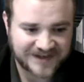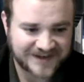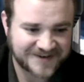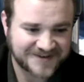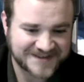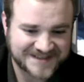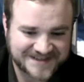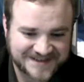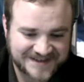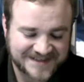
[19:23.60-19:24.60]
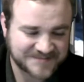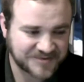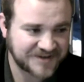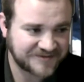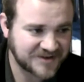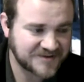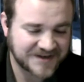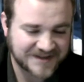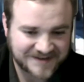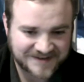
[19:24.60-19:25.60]
I know it's pretty
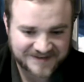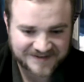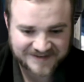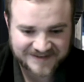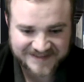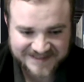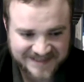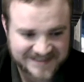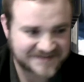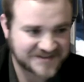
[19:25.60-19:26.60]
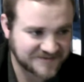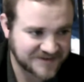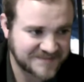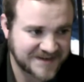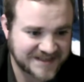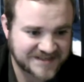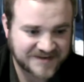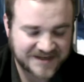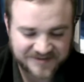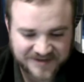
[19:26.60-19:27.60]
fluid. The incentives, the rebates,
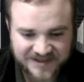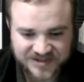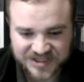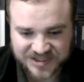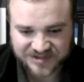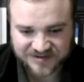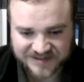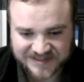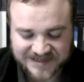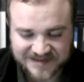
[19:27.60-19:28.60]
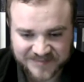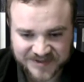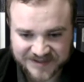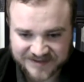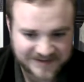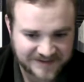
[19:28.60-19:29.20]
right? They're kind of changing all the time, but